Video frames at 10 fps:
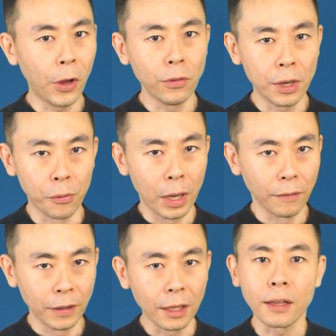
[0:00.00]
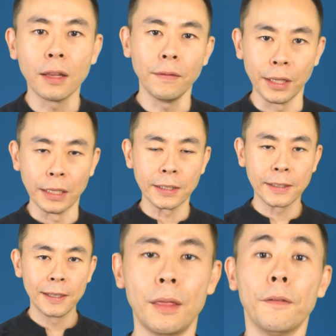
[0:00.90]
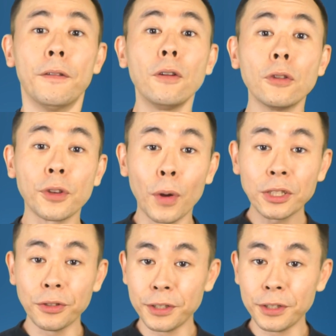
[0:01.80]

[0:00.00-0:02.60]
on irrelevant activities. The focus question